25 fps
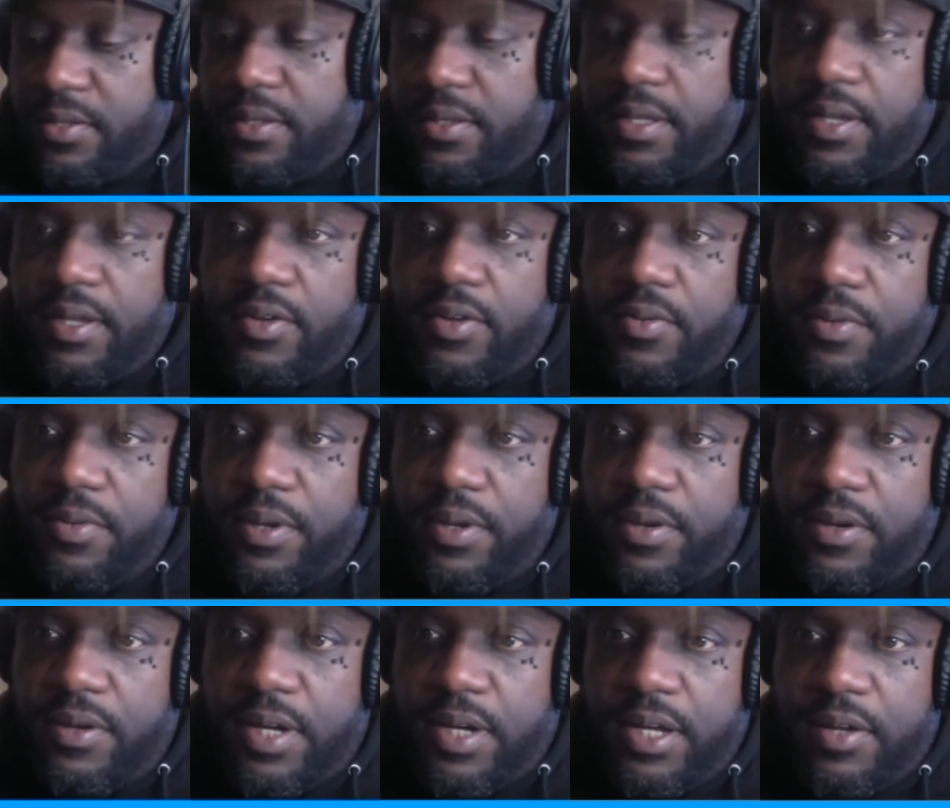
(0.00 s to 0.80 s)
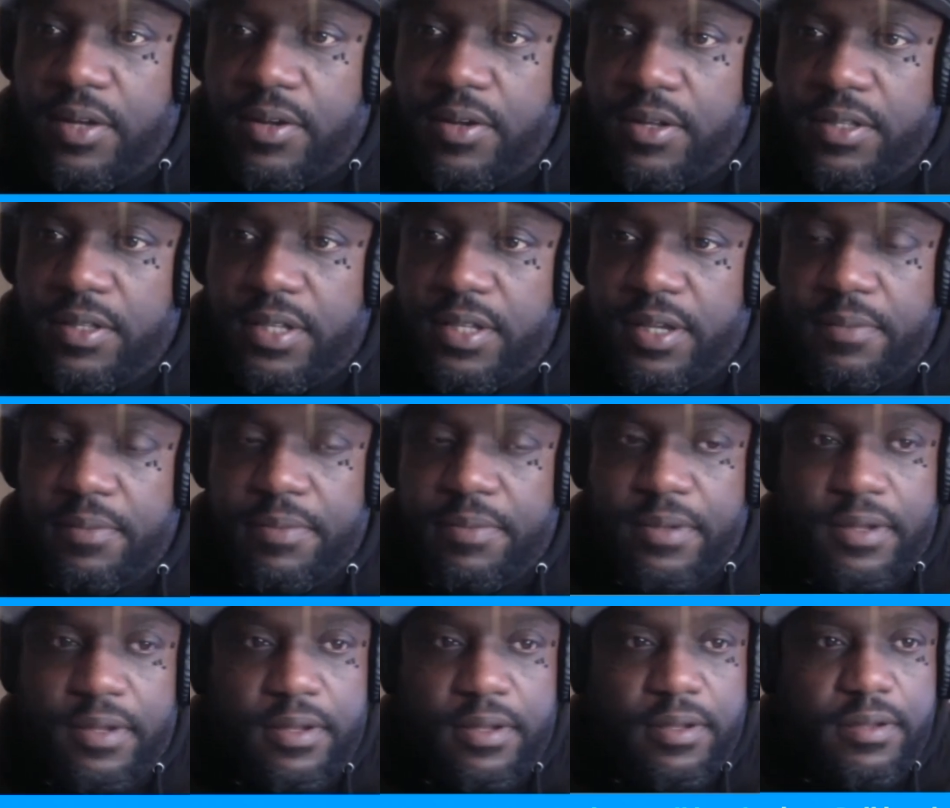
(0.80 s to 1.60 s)
I hope we don't got all type
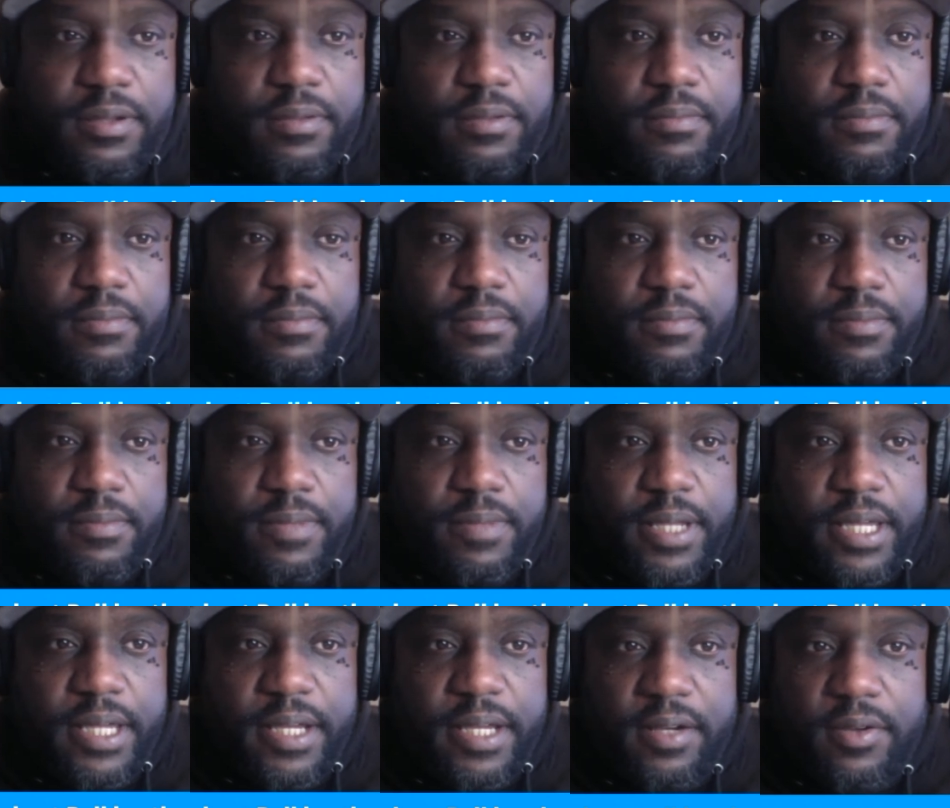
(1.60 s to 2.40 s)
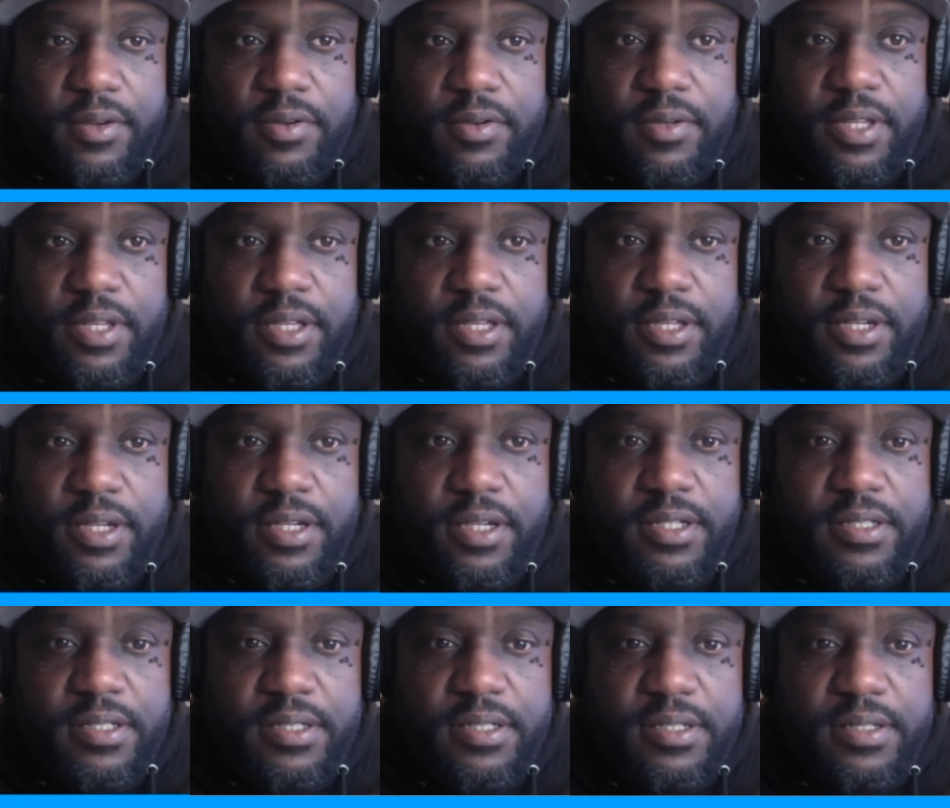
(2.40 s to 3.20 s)
of echo in here
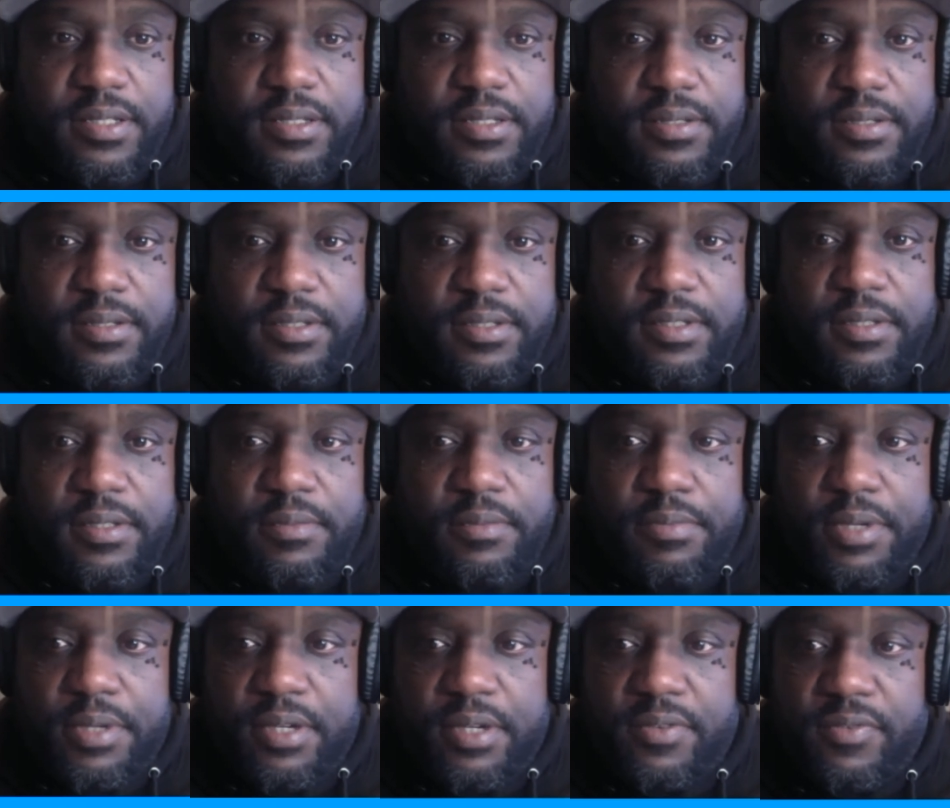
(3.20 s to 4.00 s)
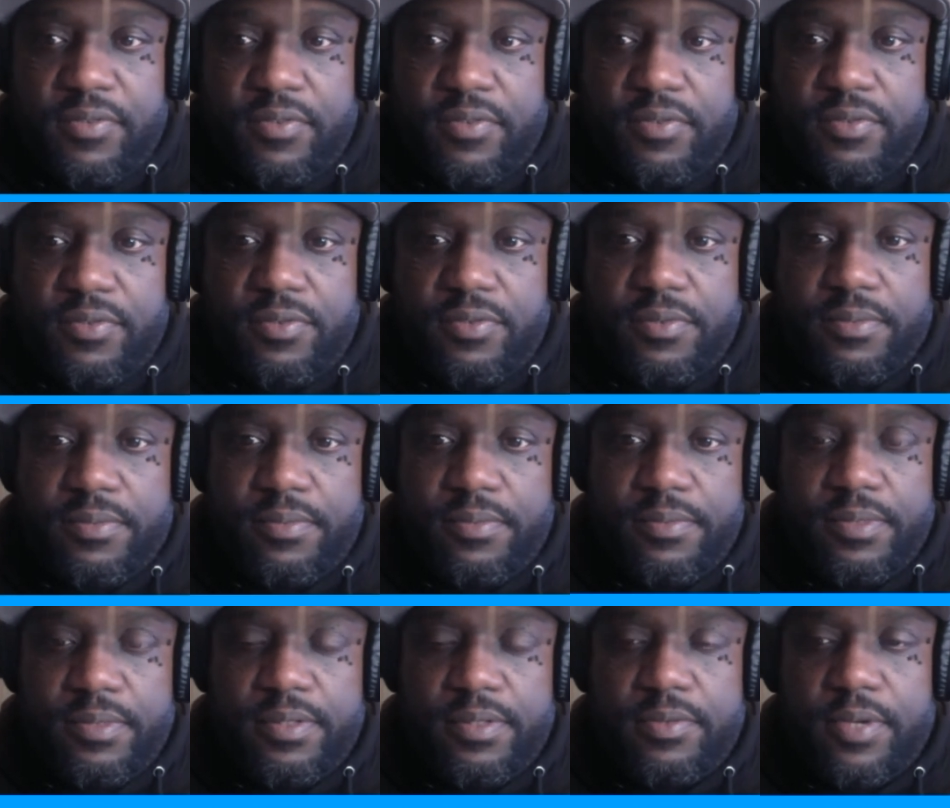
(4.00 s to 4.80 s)
because it's a big room,
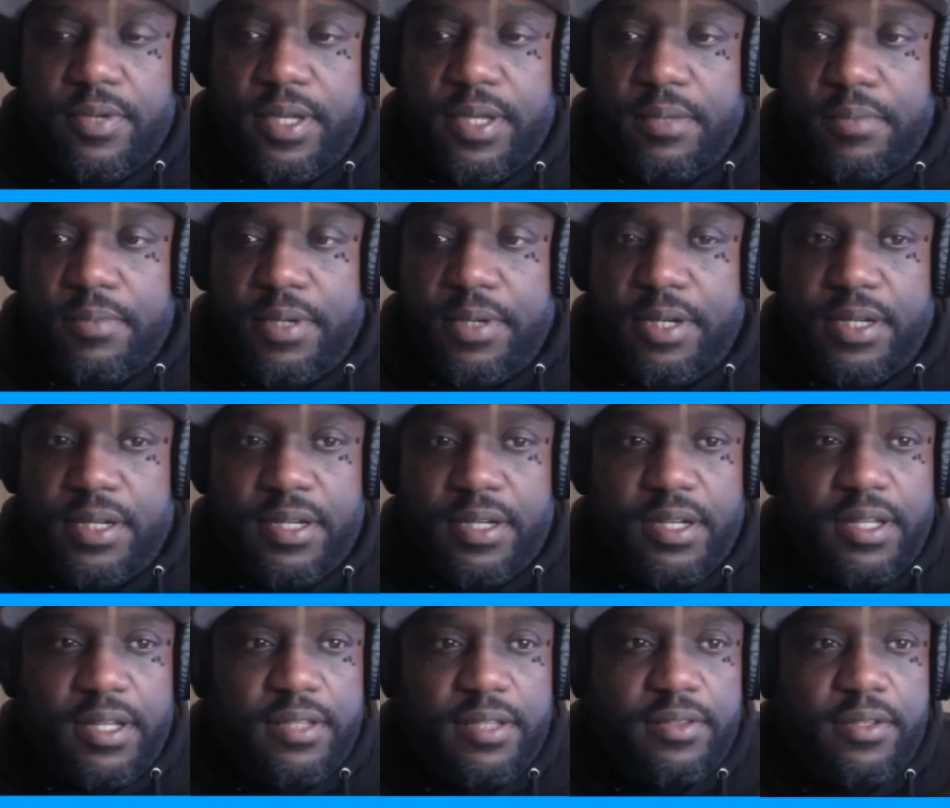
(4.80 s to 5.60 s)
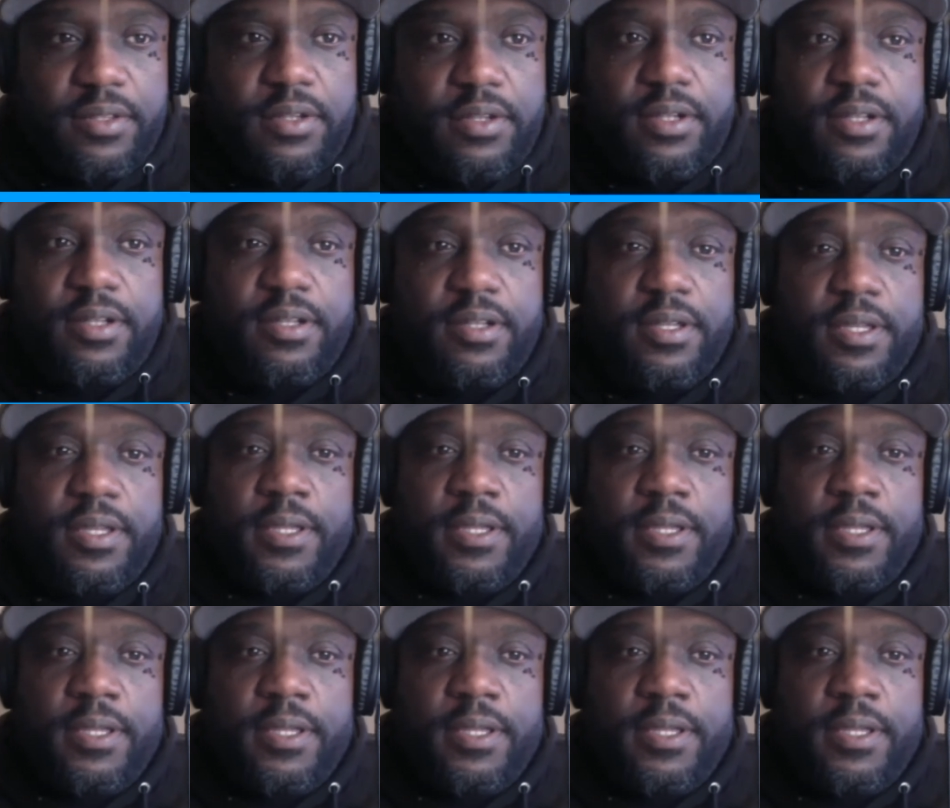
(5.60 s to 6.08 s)
way bigger than I thought.